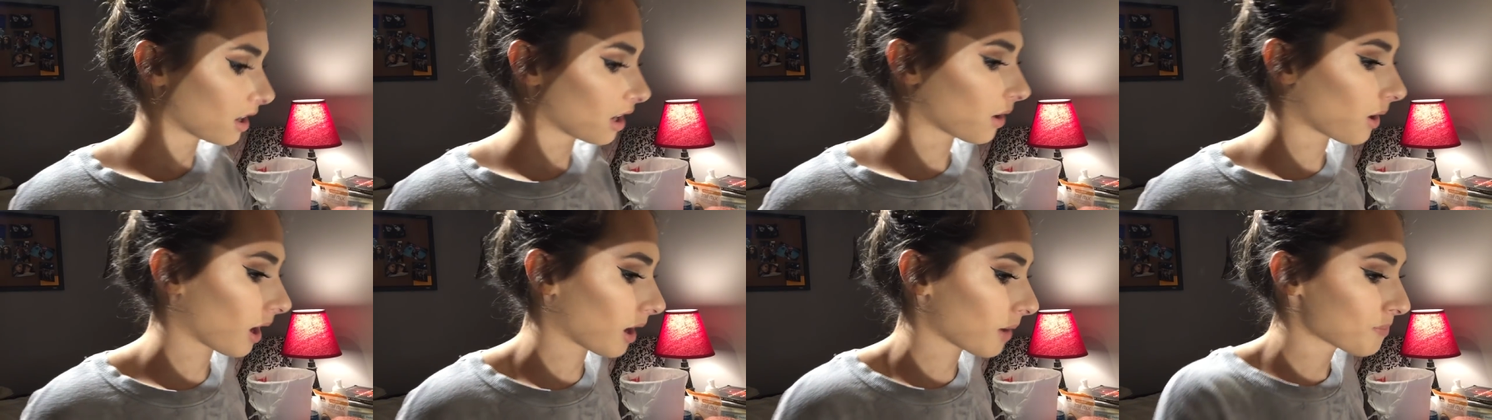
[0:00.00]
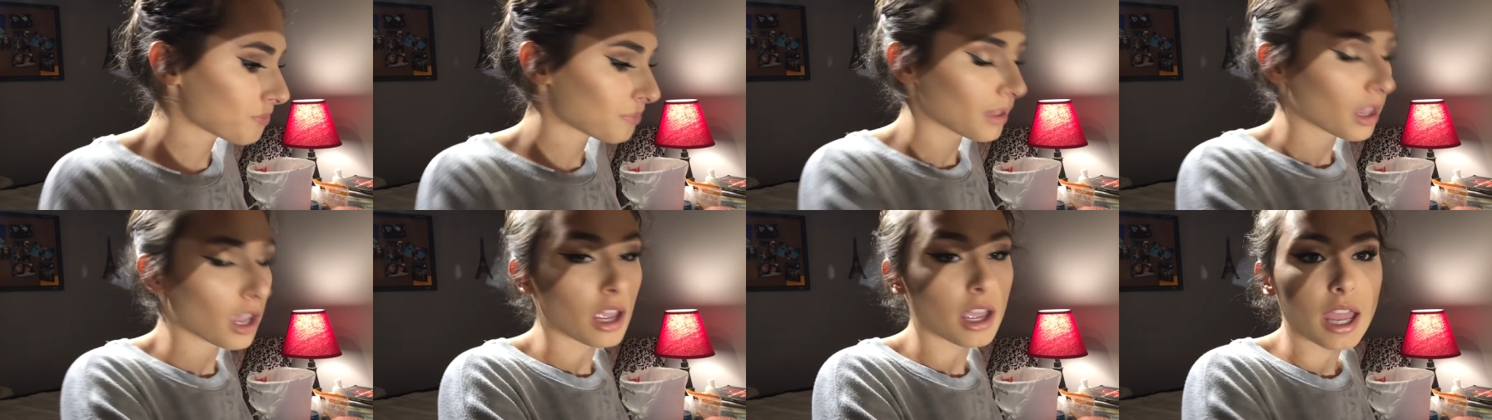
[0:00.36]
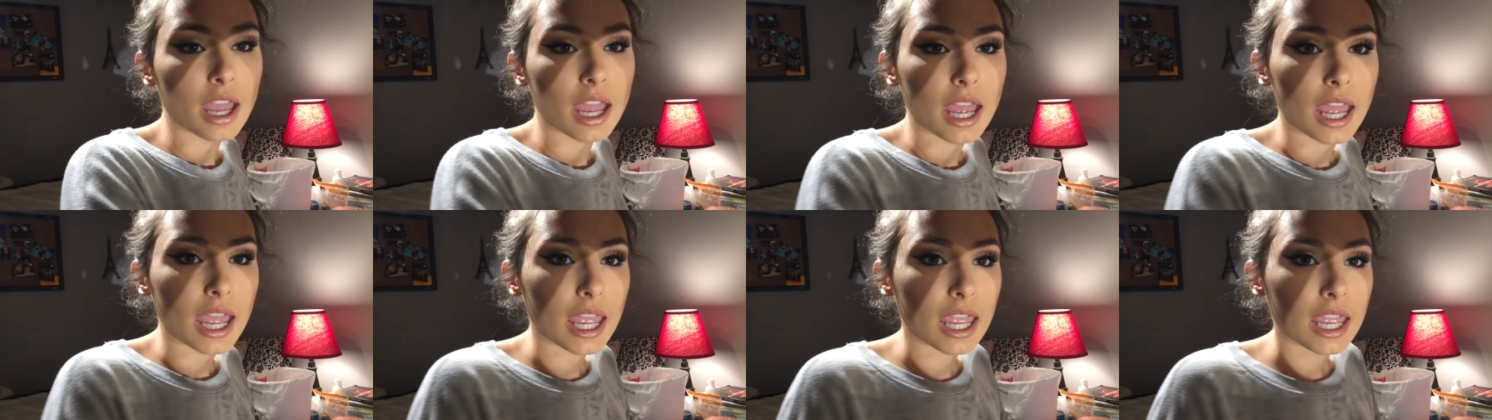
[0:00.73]
Okay,
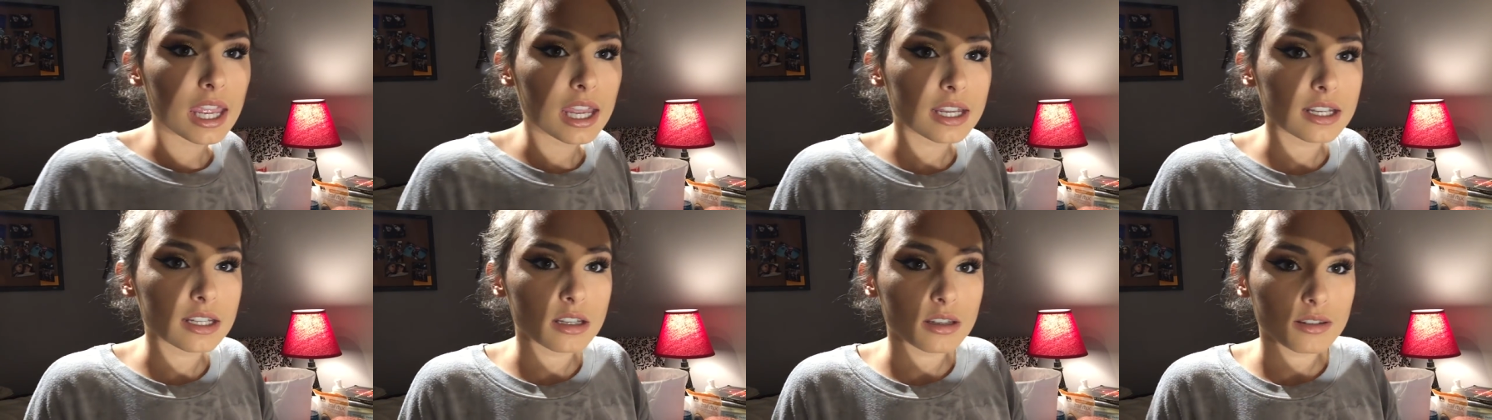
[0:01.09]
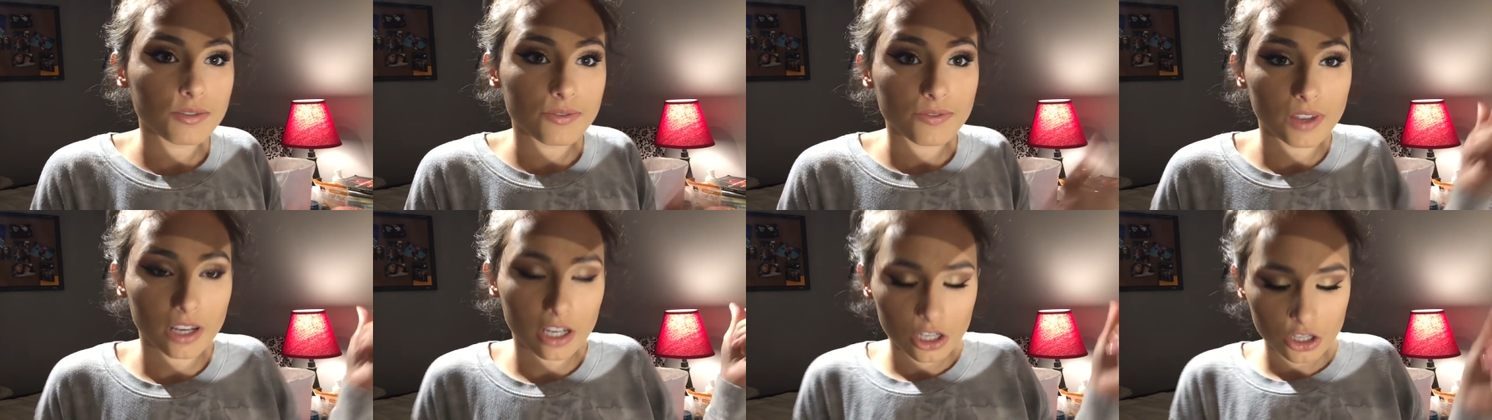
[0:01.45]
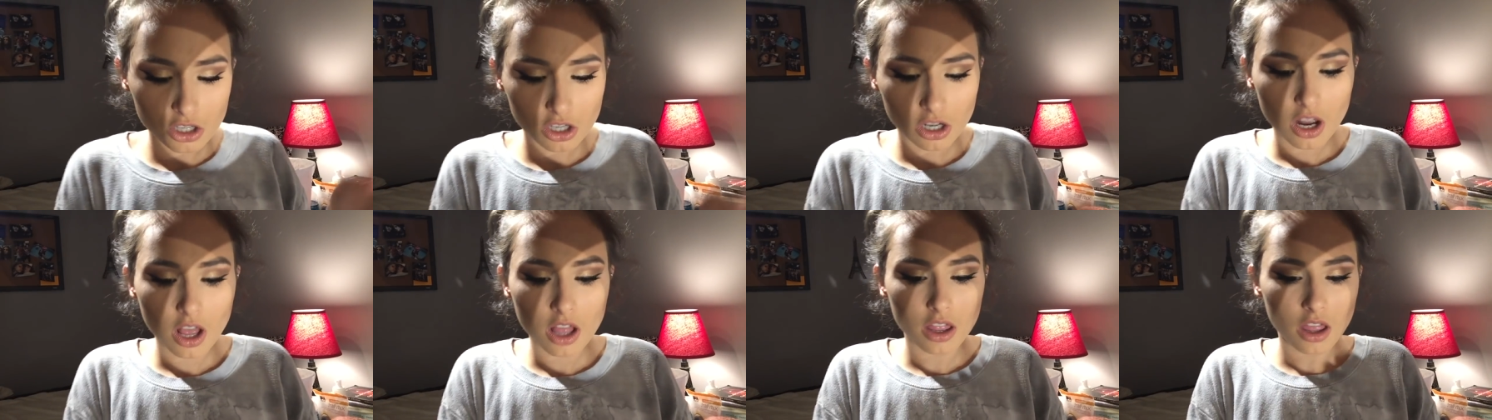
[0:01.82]
and to
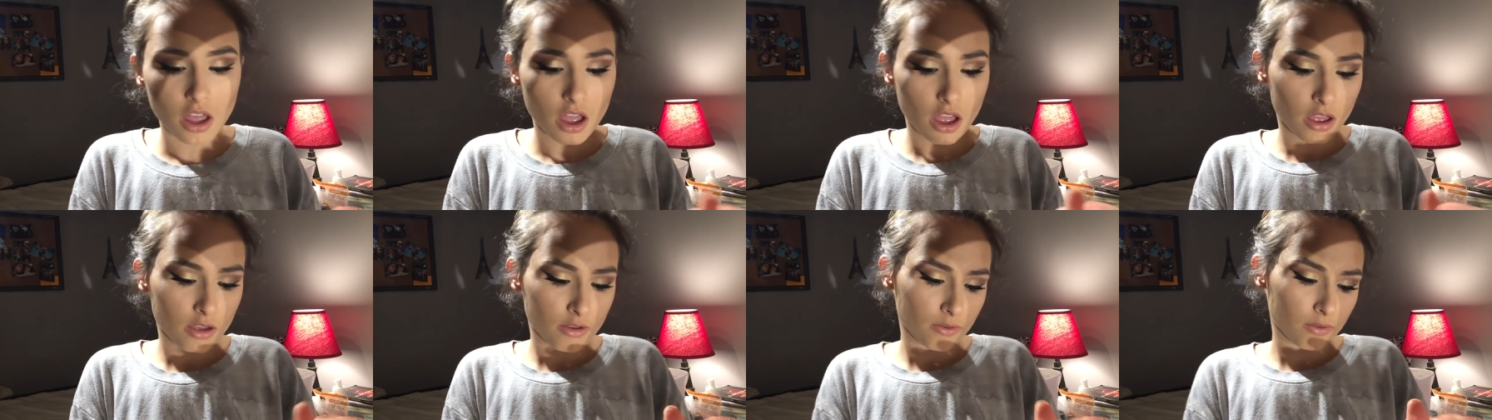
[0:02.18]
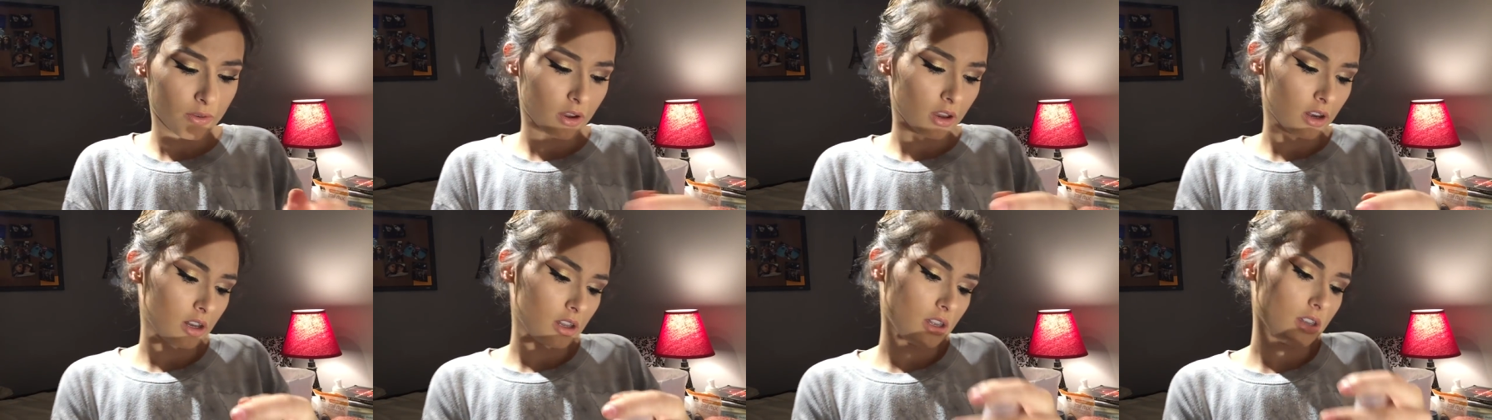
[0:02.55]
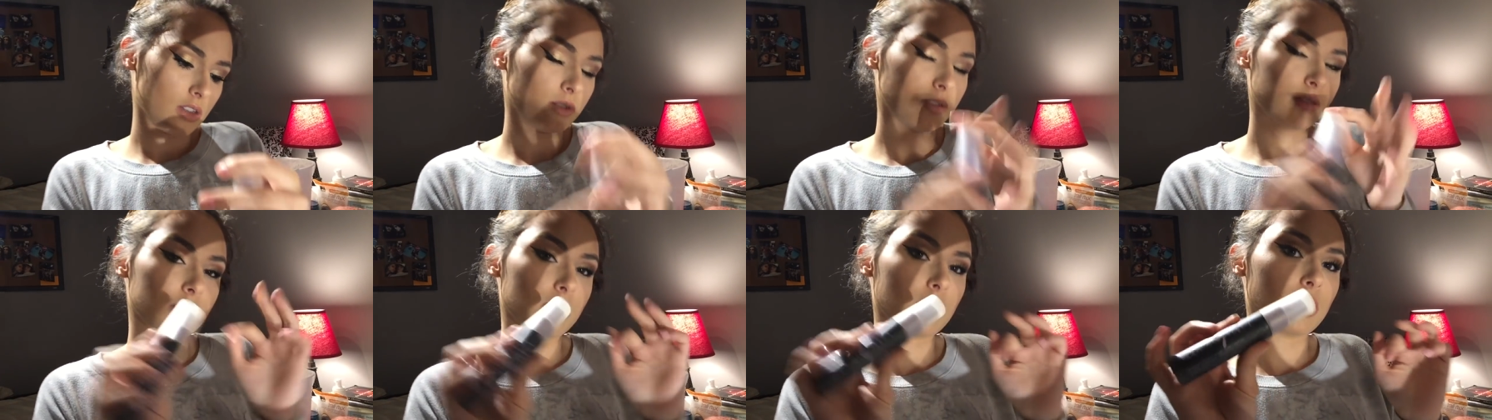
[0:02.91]
finish it all off, we're going
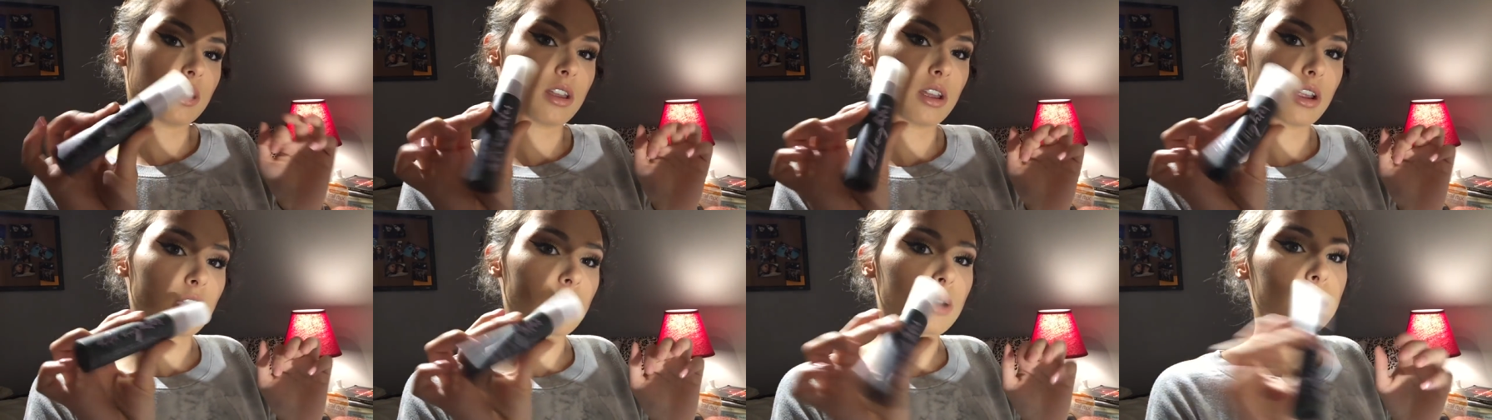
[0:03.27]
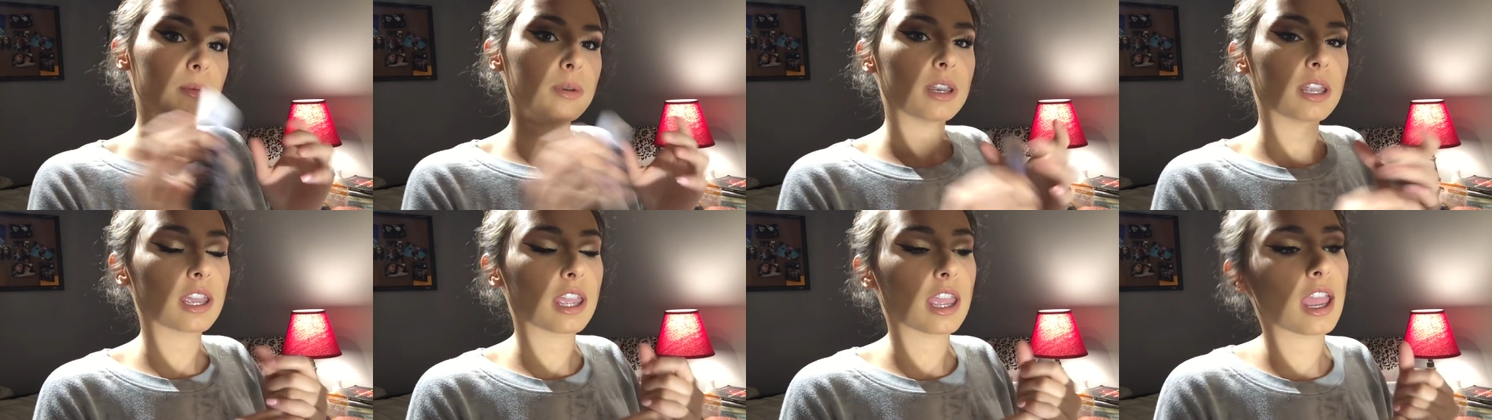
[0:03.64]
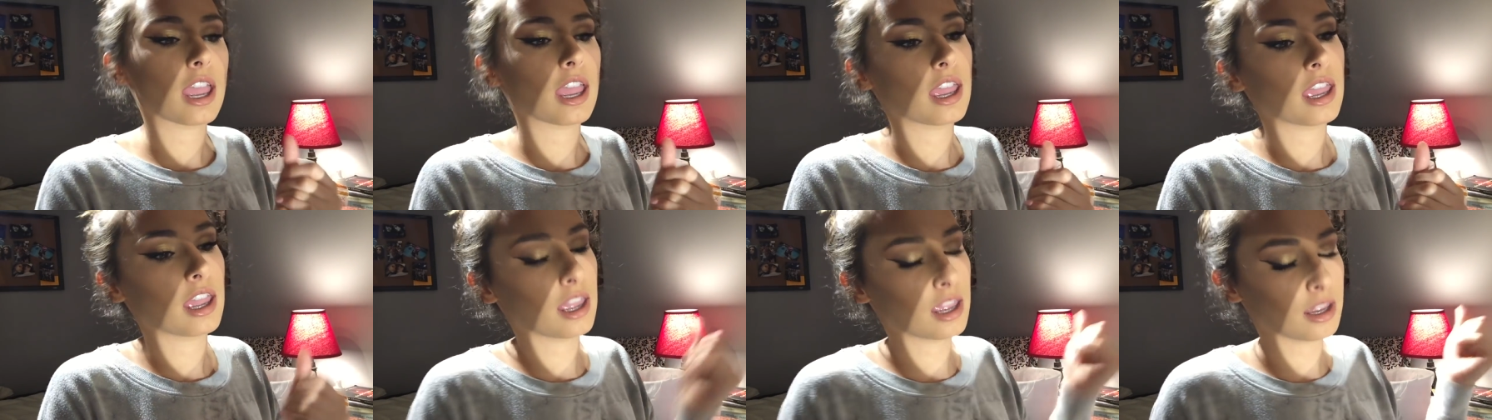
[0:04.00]
to use the Urban
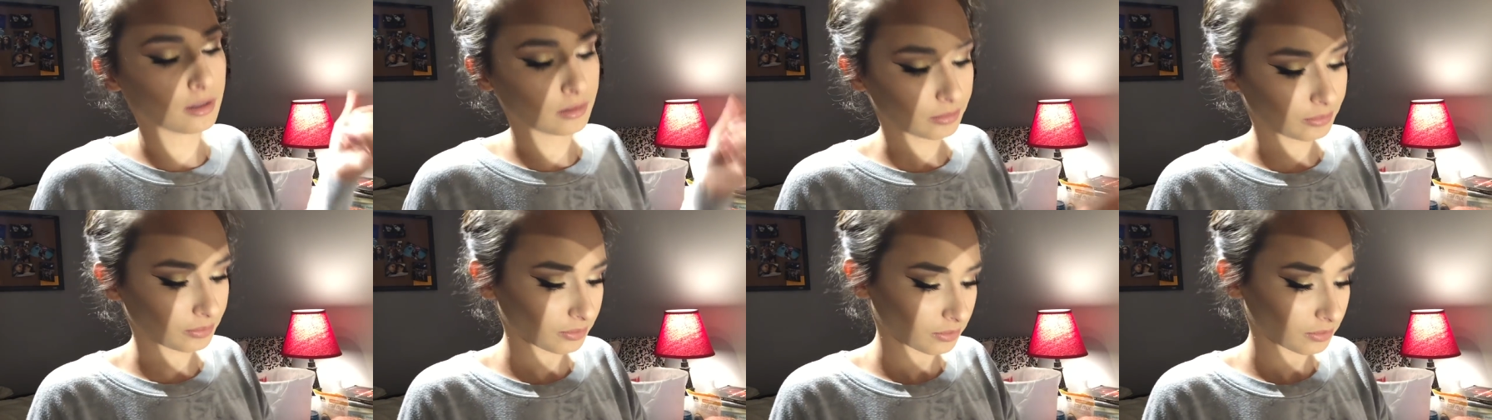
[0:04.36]
Decay